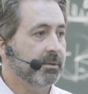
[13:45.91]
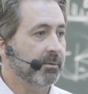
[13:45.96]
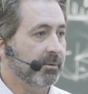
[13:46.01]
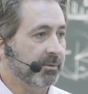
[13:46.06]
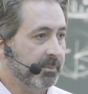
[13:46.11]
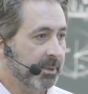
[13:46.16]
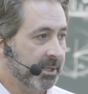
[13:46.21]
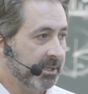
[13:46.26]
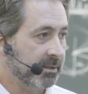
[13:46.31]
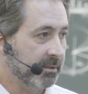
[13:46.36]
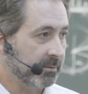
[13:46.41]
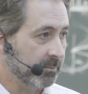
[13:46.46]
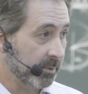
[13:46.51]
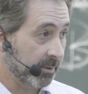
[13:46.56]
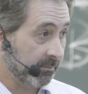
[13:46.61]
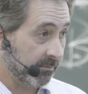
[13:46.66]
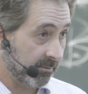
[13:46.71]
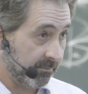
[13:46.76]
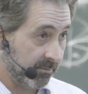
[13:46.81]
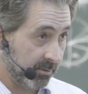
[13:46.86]
It was making the
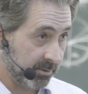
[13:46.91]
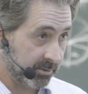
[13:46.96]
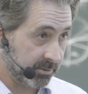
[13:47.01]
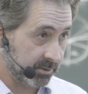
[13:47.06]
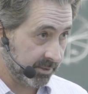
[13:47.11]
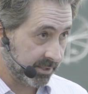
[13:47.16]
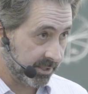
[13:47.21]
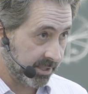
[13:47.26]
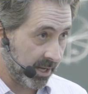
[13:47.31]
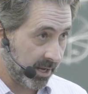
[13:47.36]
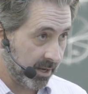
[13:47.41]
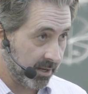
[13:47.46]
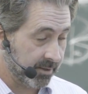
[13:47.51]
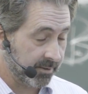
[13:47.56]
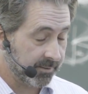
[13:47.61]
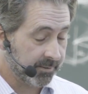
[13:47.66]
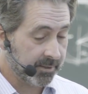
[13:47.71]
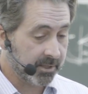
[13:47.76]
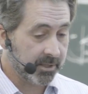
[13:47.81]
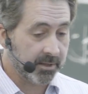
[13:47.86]
river virtually
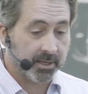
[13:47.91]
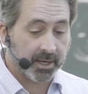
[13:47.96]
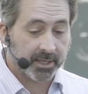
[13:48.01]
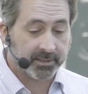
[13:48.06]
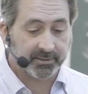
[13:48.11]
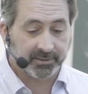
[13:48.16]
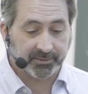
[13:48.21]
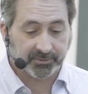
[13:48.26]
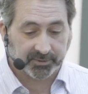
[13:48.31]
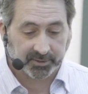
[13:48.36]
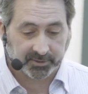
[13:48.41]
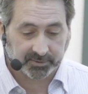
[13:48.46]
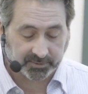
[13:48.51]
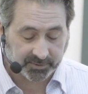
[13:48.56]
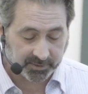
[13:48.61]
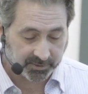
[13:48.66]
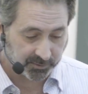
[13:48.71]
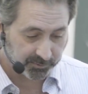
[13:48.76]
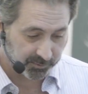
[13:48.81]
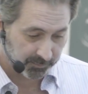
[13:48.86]
dead. In the
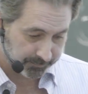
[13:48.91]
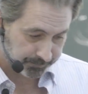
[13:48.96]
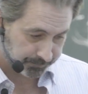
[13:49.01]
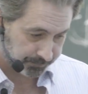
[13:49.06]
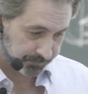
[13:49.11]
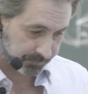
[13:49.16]
1960s,